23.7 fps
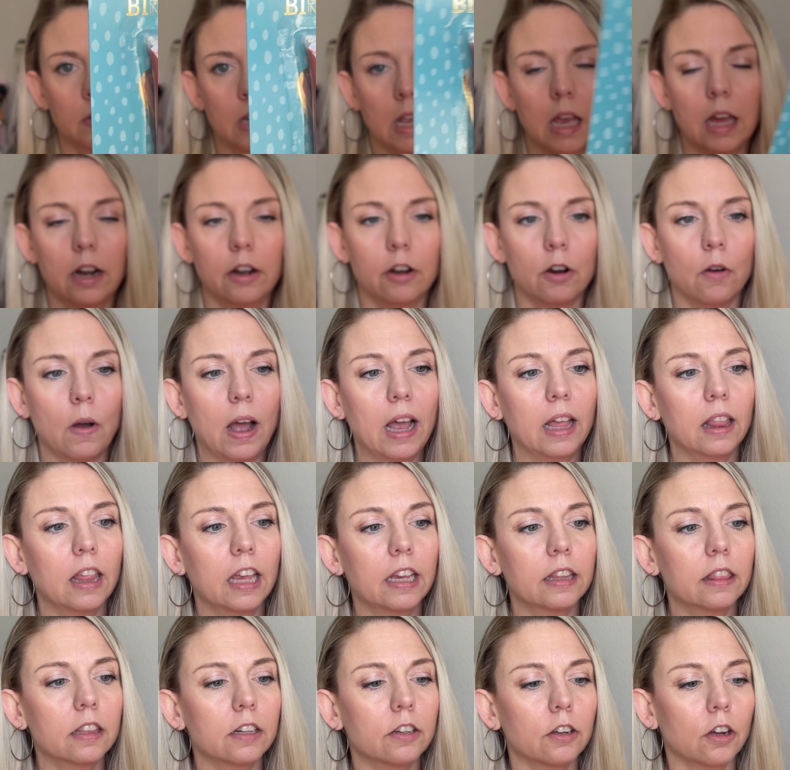I don't know. I
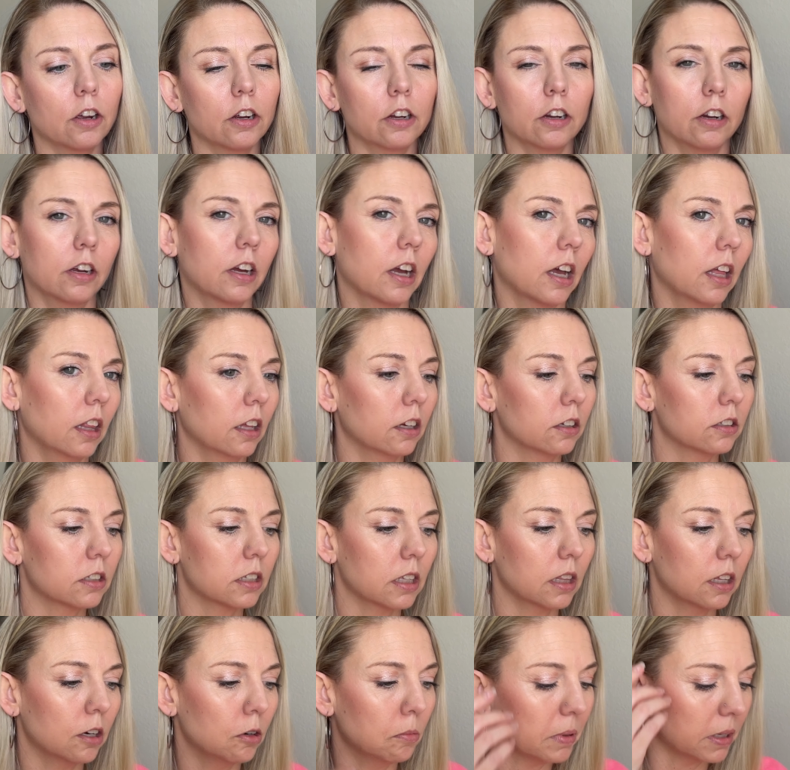like the darker colors a
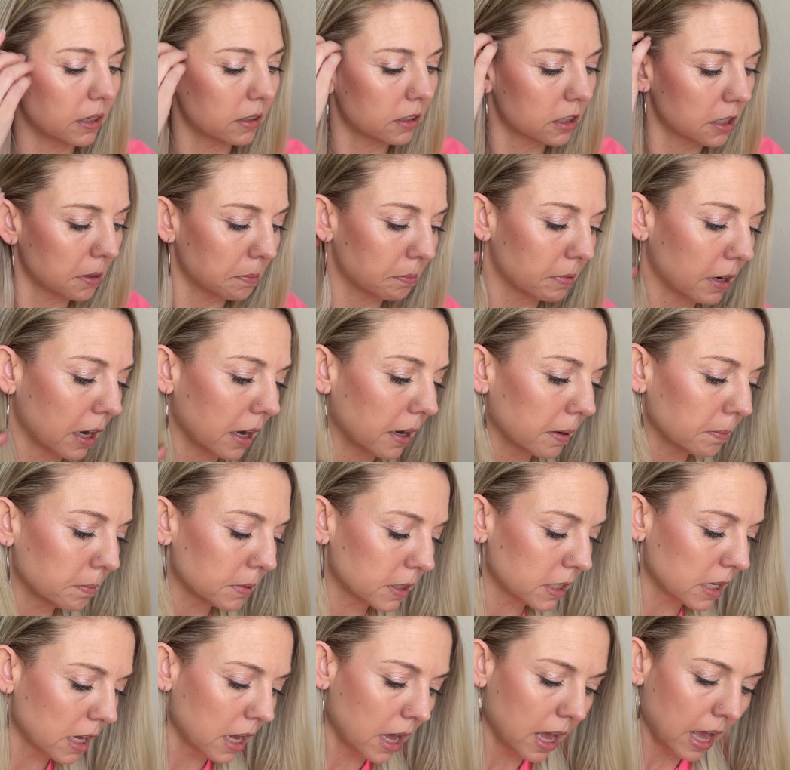little bit sometimes.
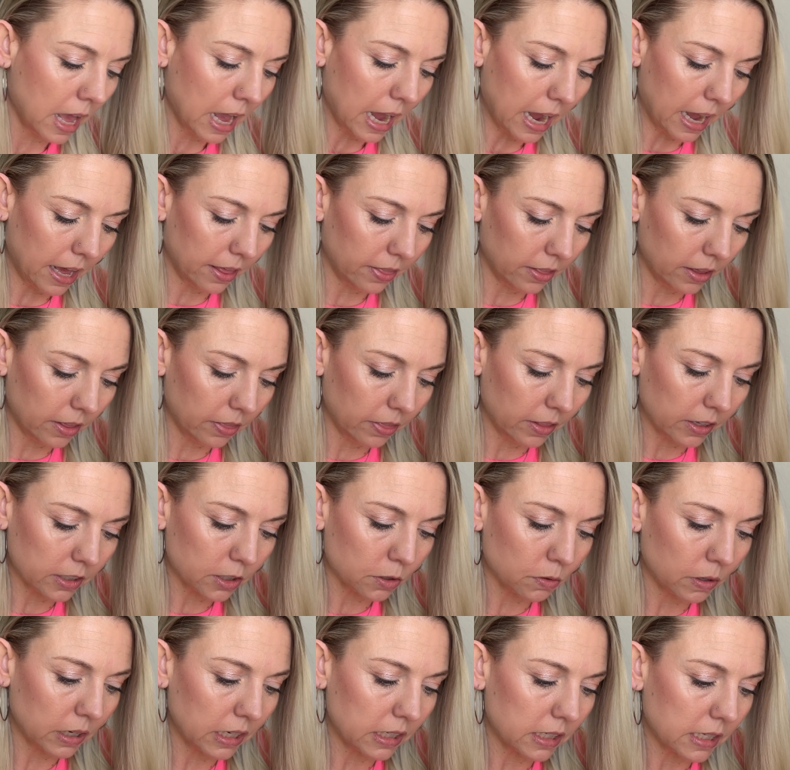And then this
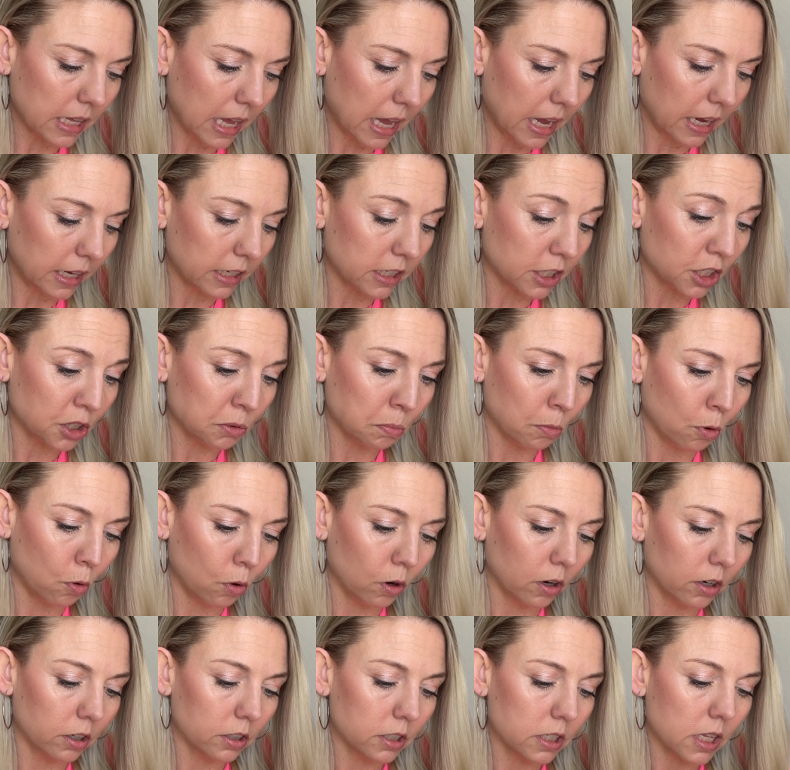one is a
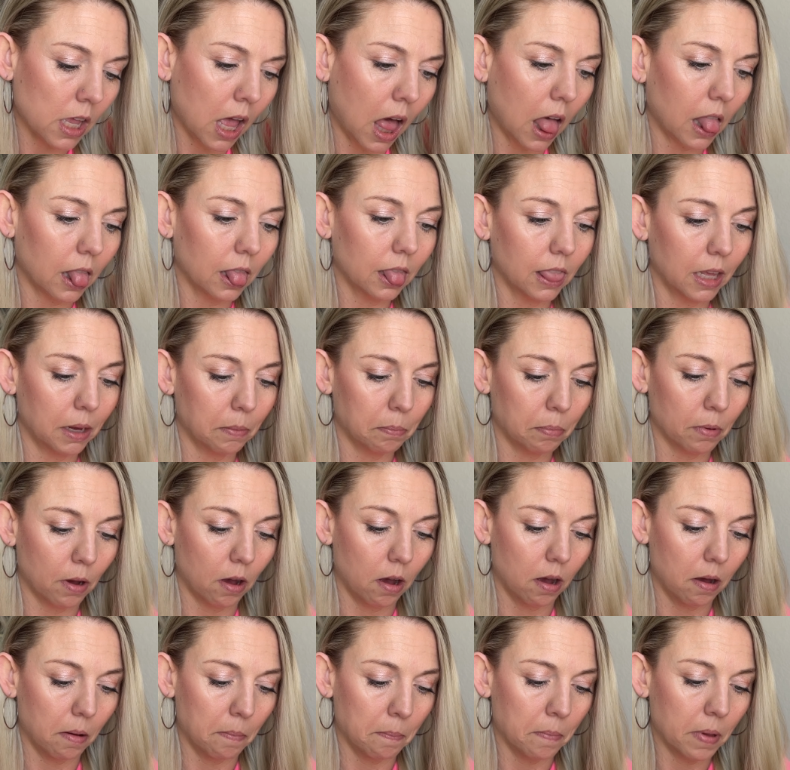s'mores lip
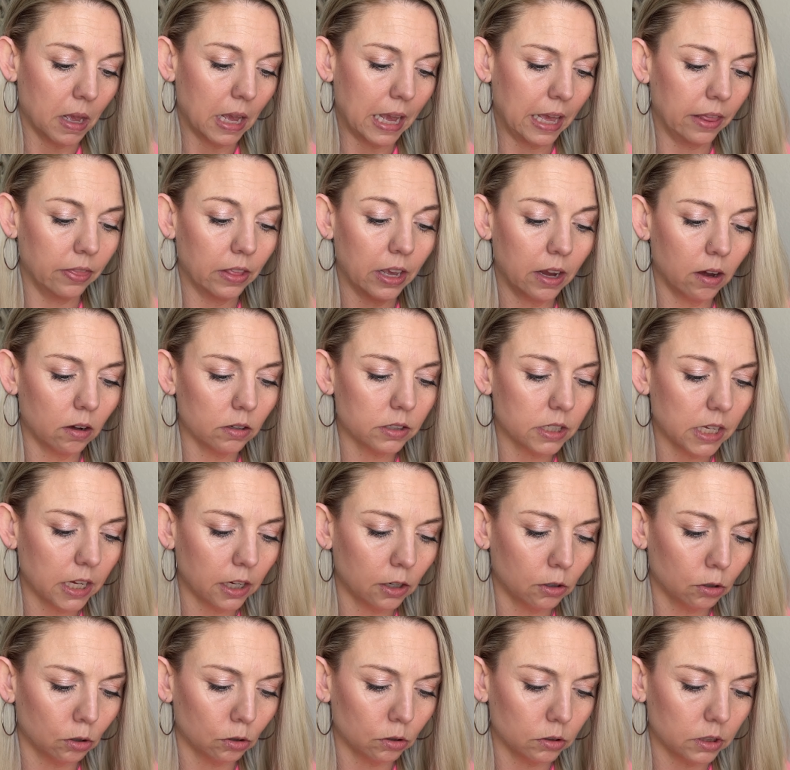balm. And they all say
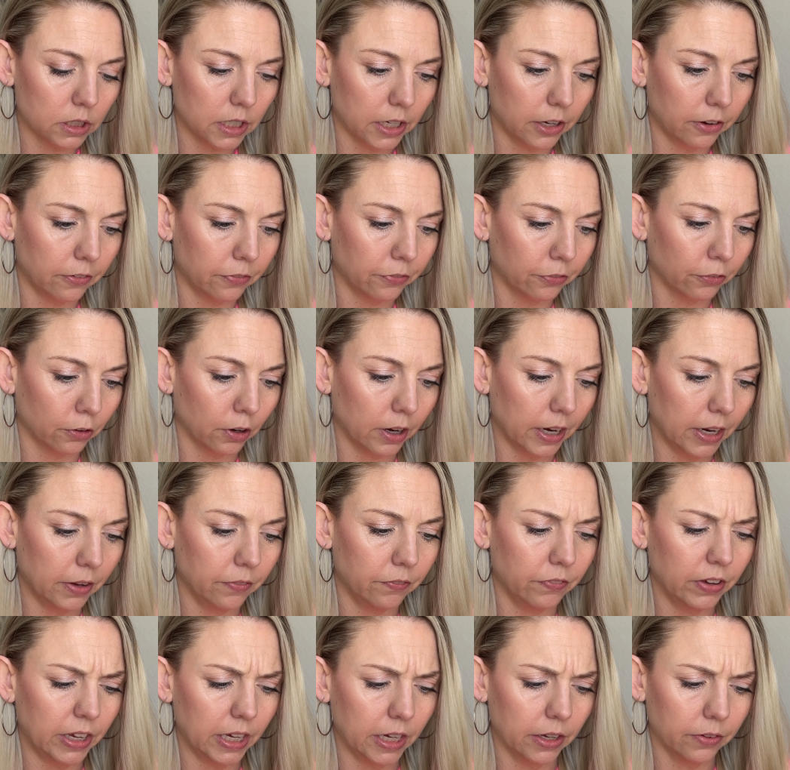cruelty-free,
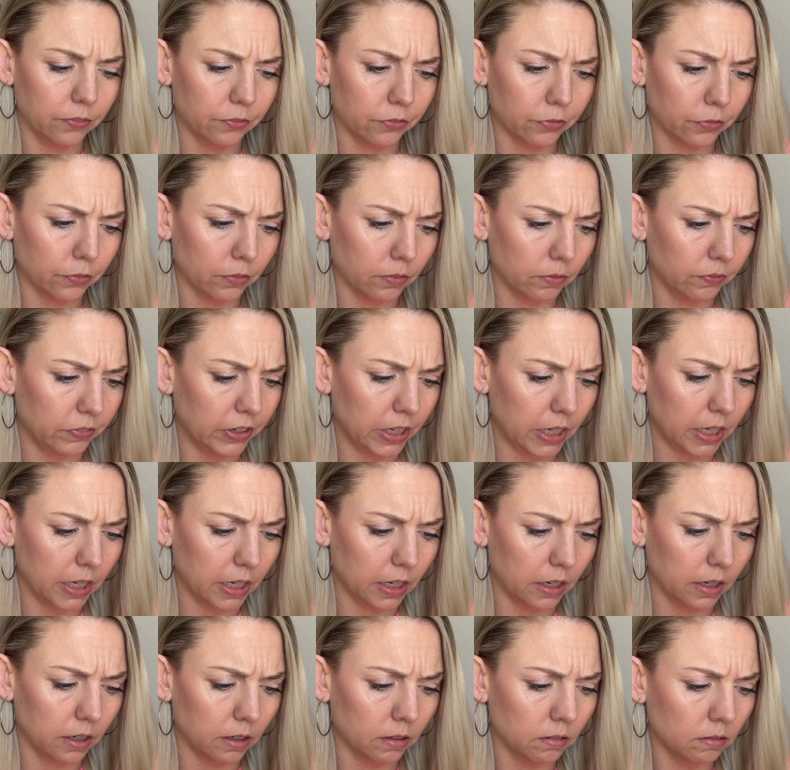
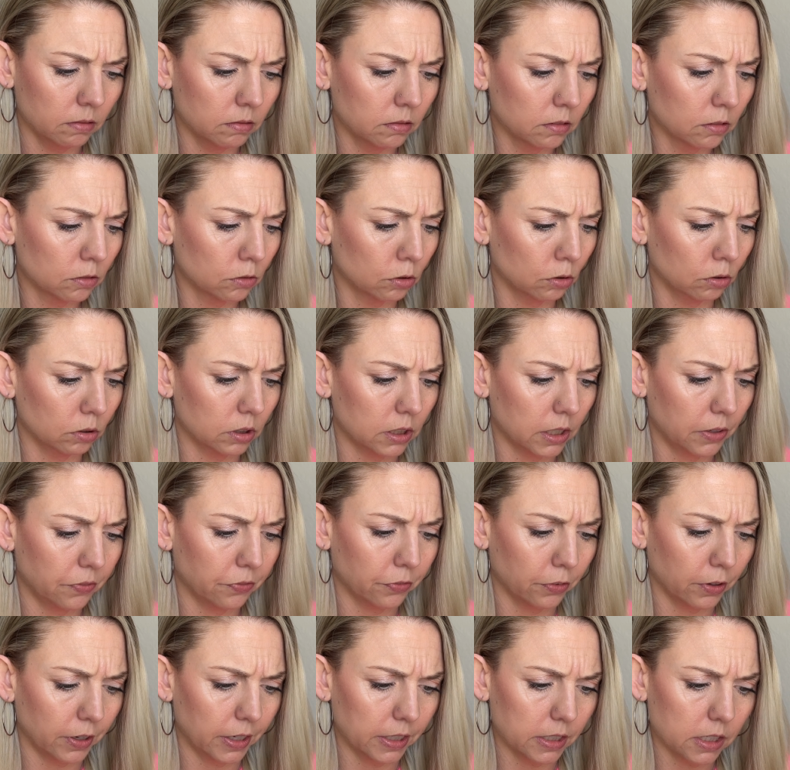vegan,
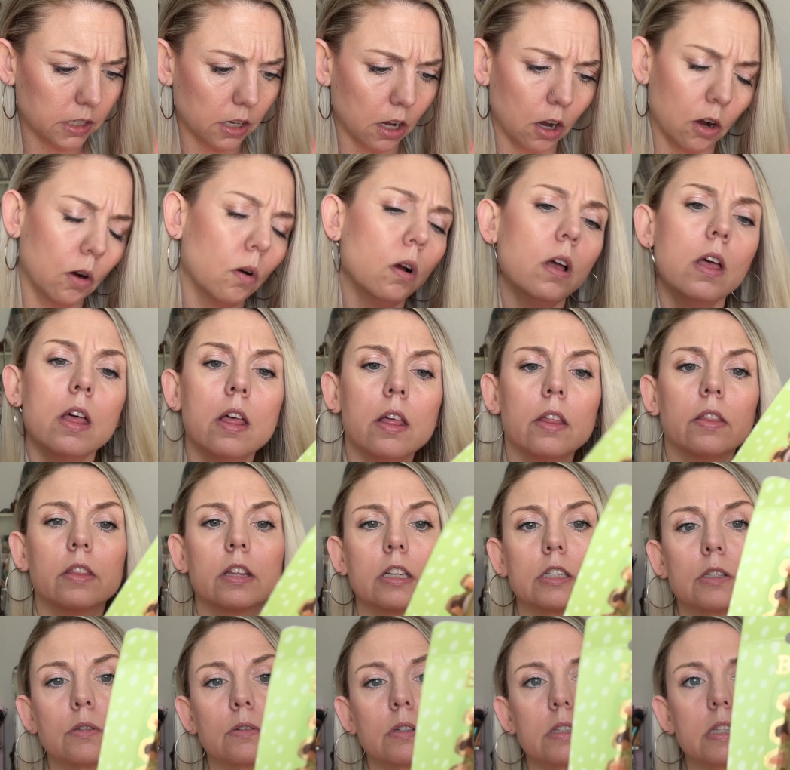cruelty-free. So
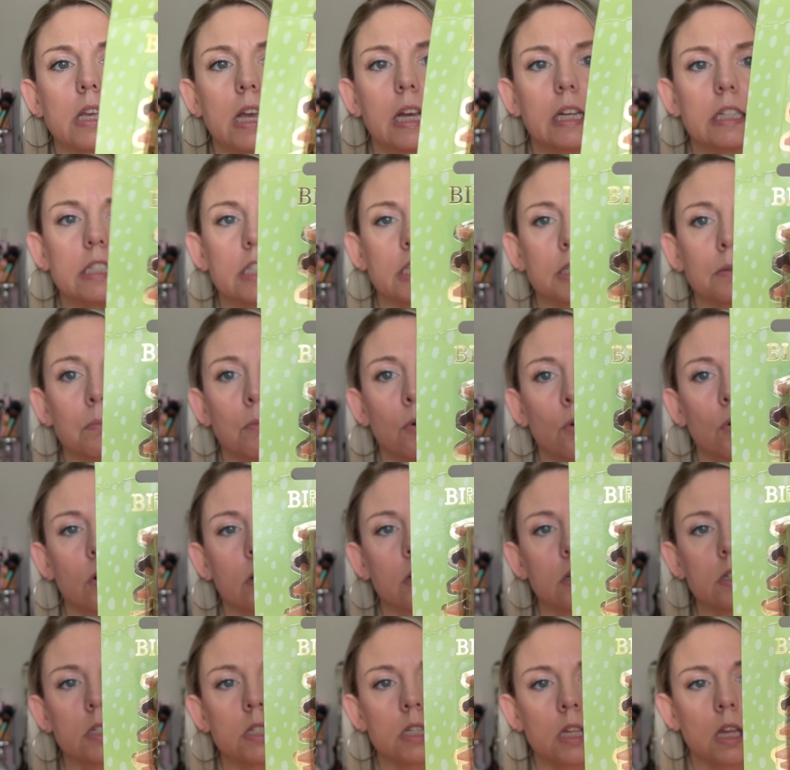this was a
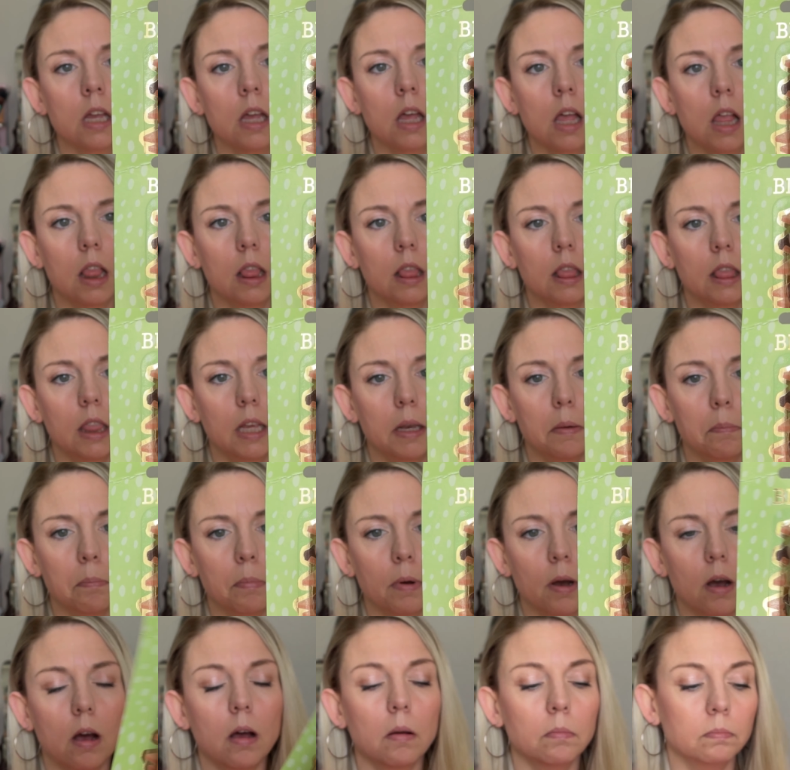s'mores lip
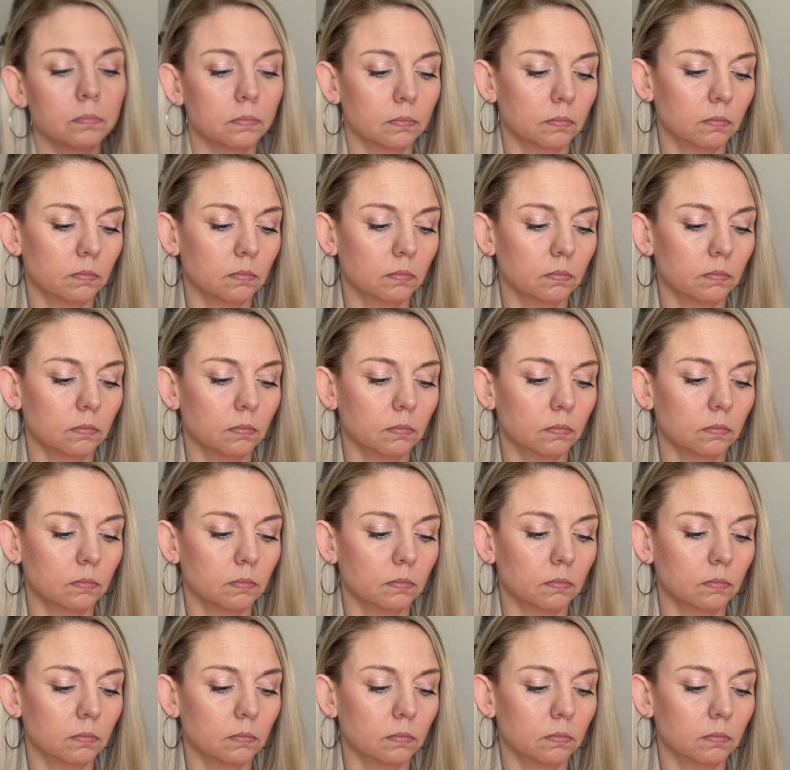balm.